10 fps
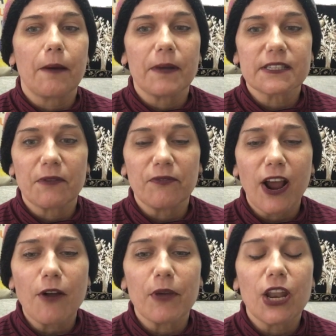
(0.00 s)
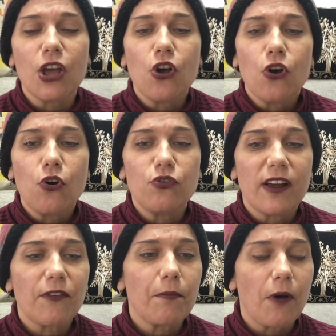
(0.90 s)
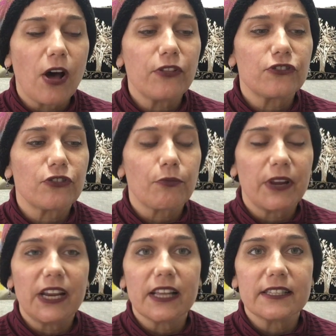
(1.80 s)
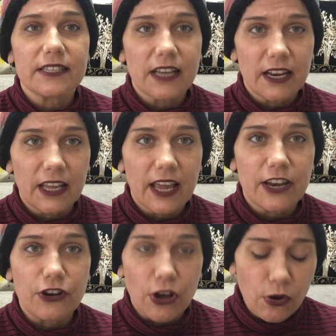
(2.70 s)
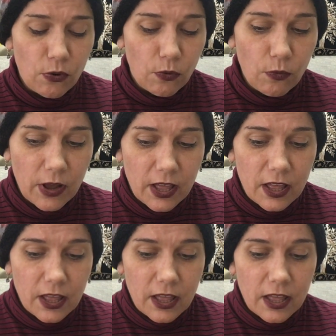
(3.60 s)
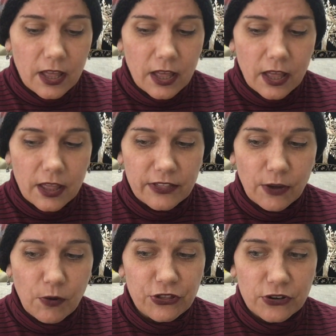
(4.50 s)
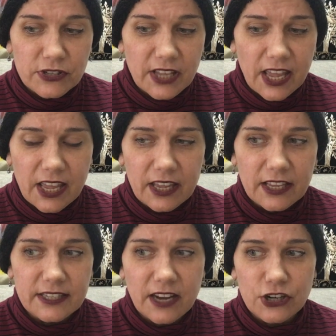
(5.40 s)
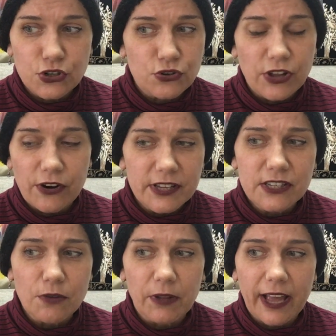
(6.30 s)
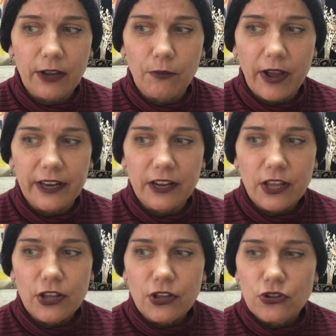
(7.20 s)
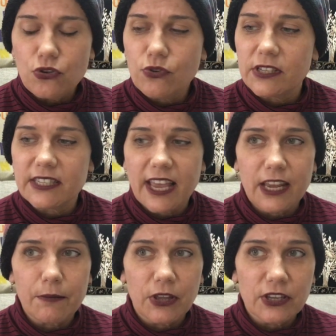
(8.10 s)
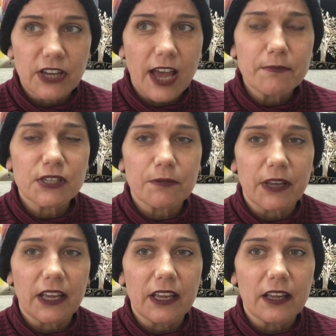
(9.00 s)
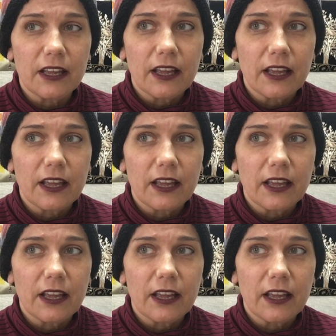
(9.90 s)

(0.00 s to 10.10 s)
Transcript: a Muslim environment, who never bothered to read and study and know that what they're saying is not true. There is no black and white. You can say it a million times to me.